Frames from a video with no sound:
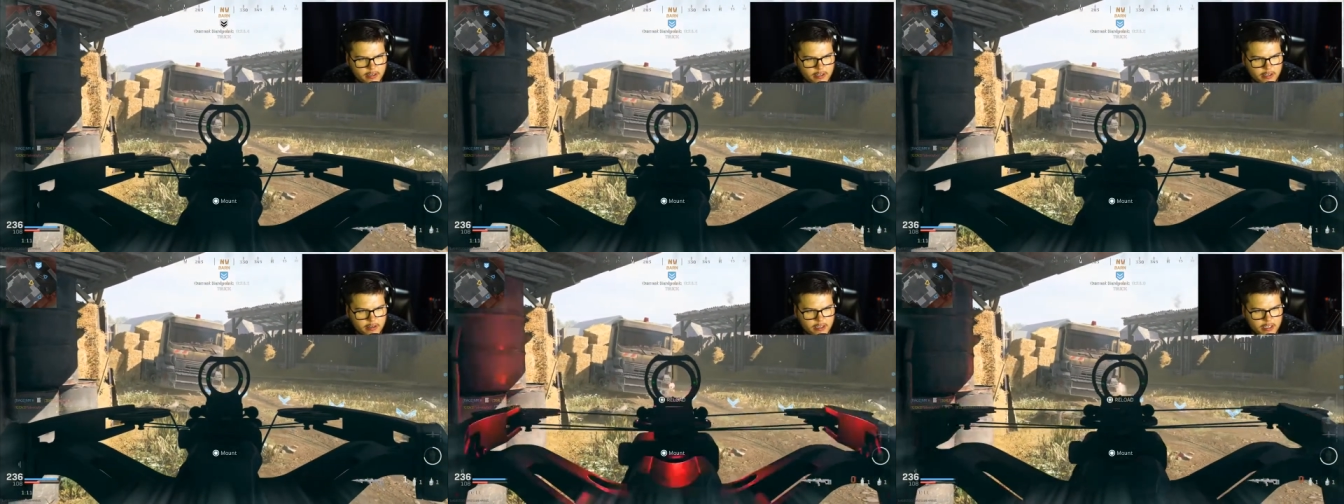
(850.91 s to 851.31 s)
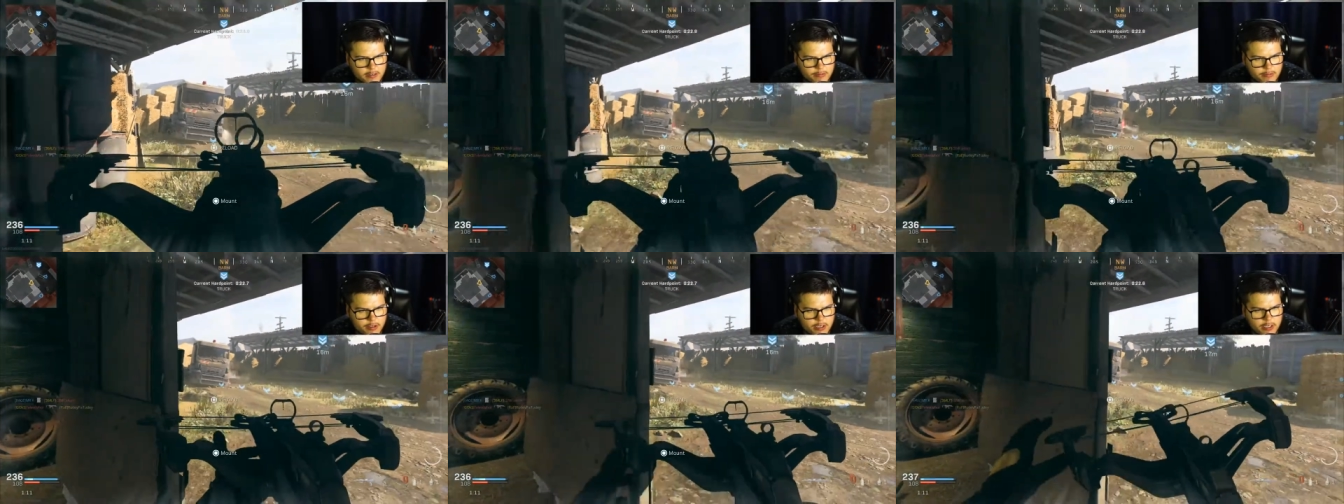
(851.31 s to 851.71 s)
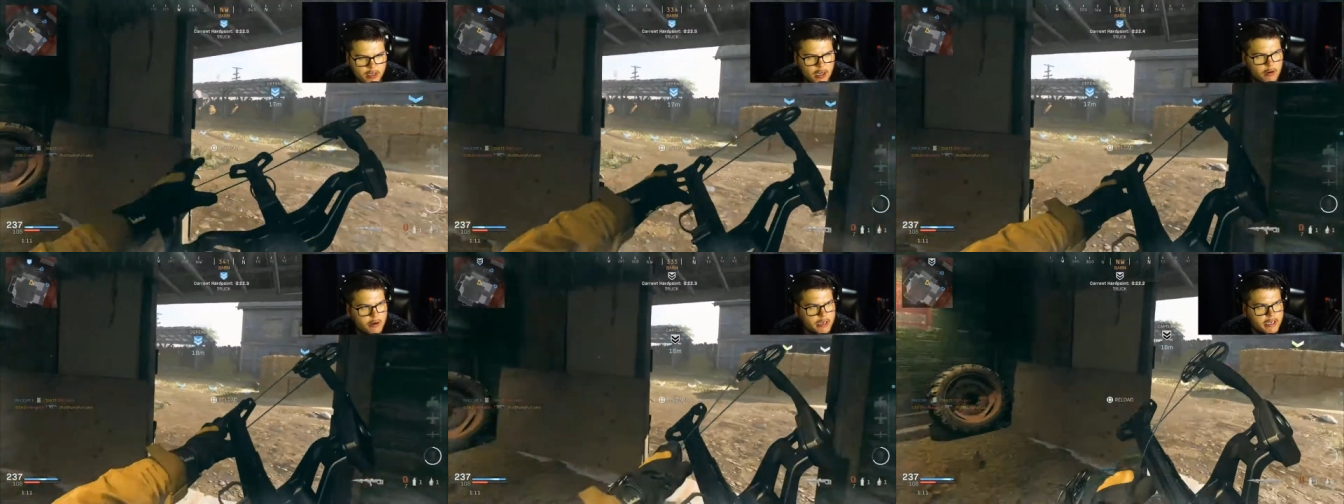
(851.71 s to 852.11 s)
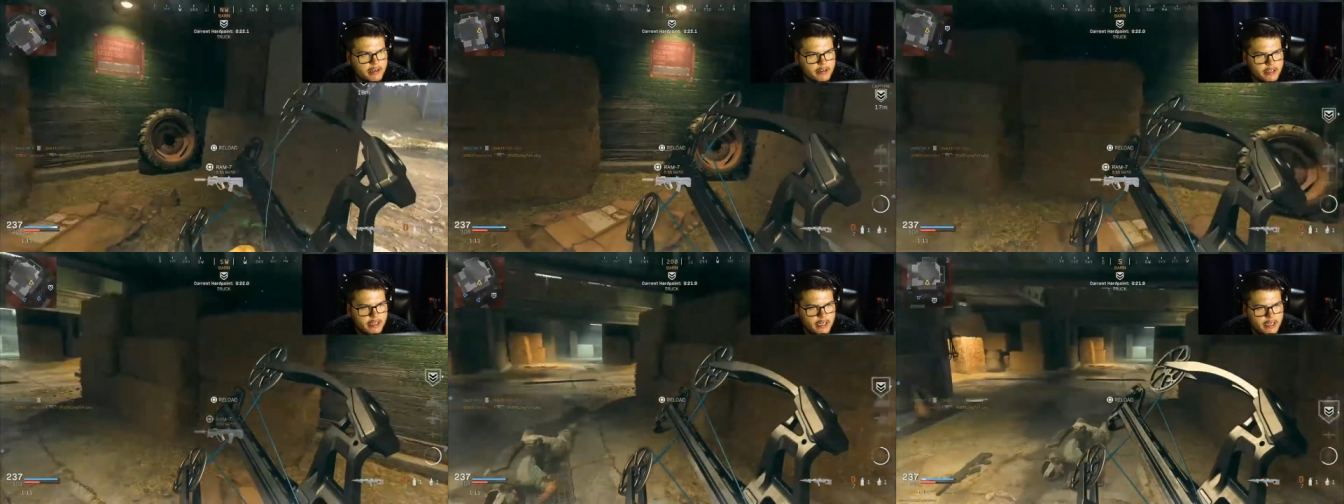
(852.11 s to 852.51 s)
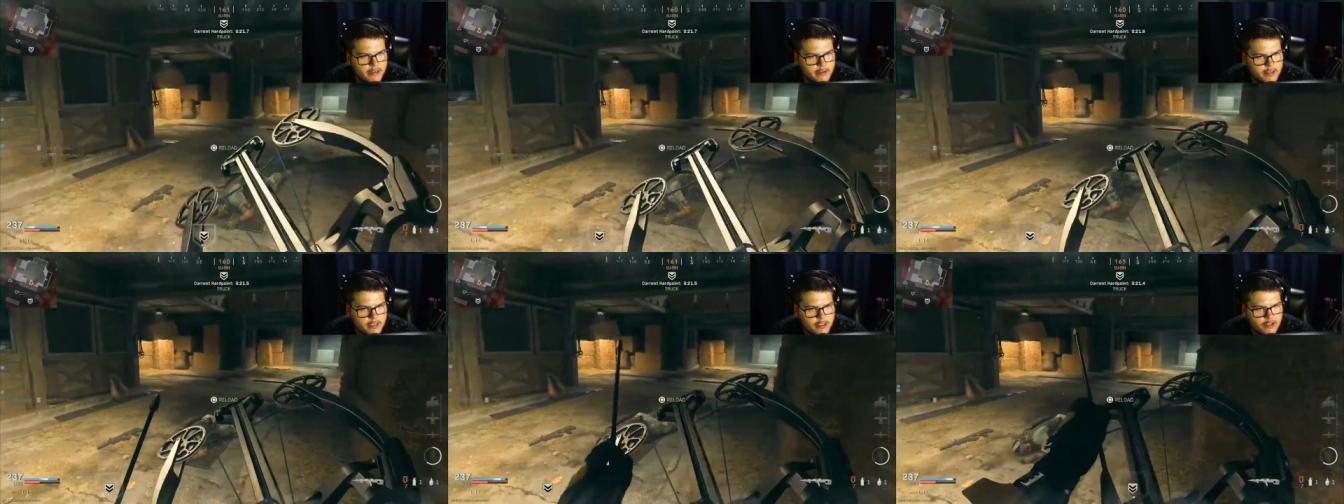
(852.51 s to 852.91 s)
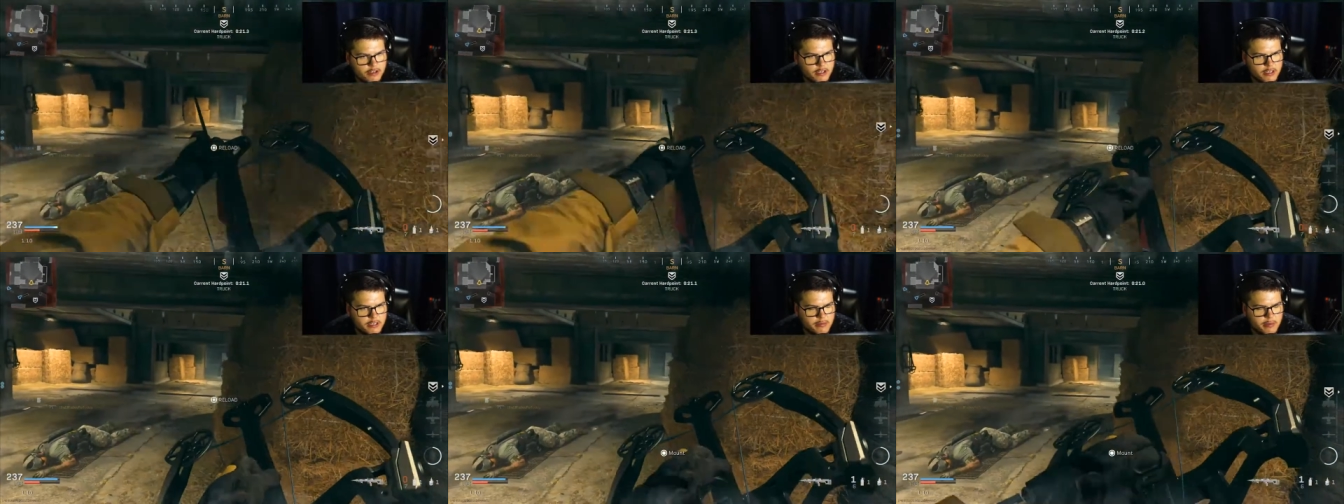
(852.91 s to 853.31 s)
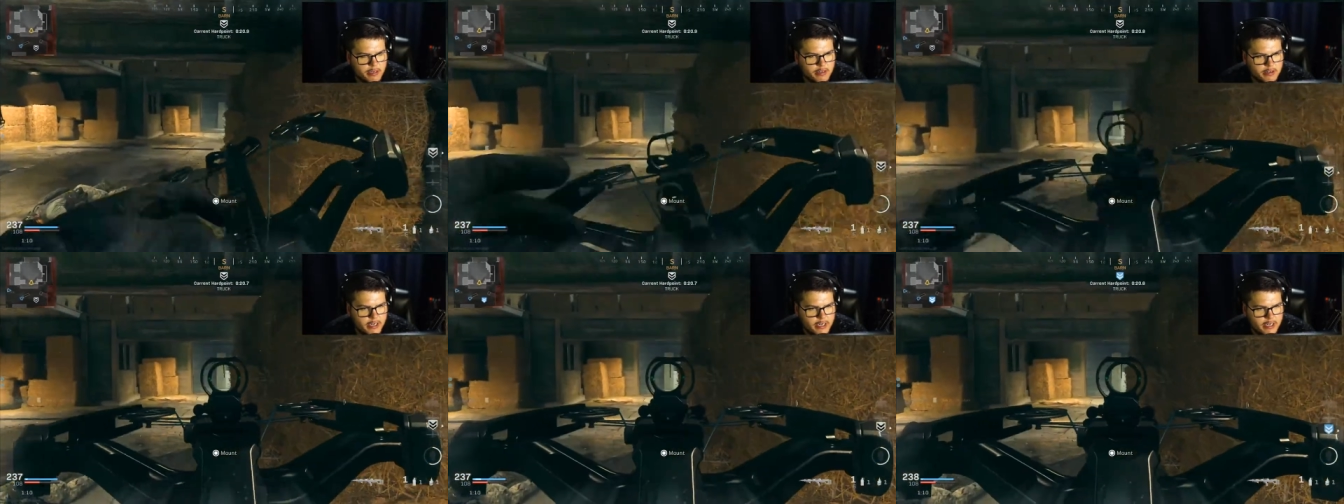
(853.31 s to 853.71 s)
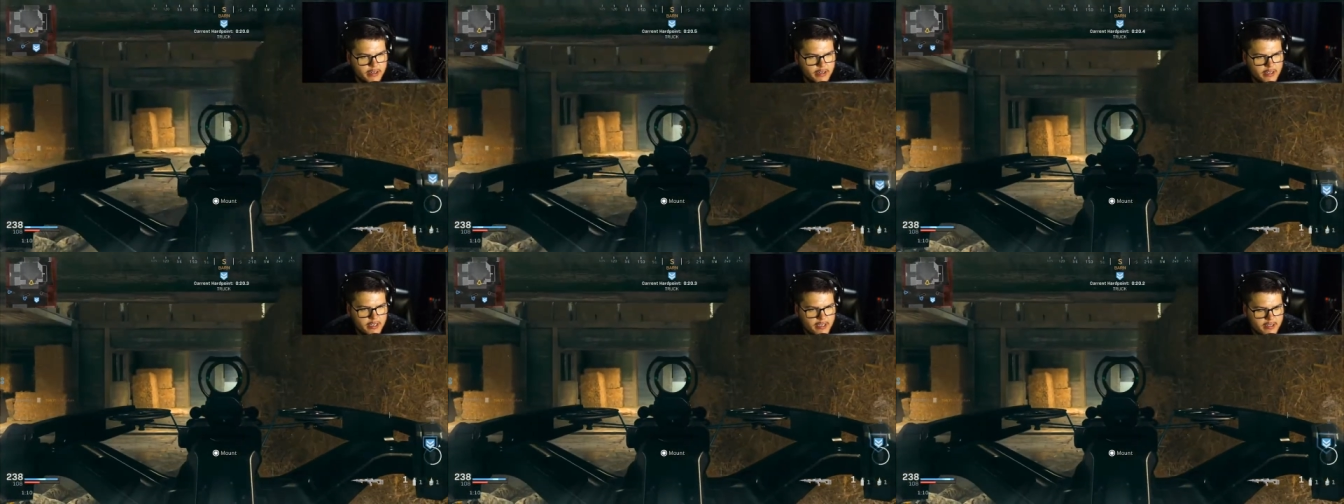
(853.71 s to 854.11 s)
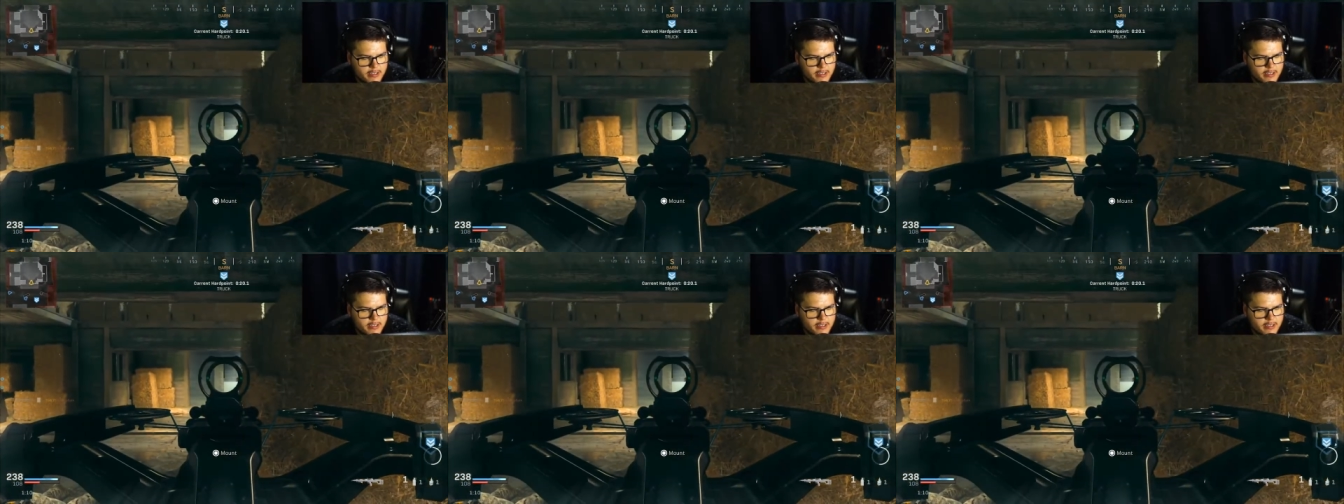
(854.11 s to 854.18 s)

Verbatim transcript: So let's try to, oh wait, he already died. So they're gonna spawn in right here.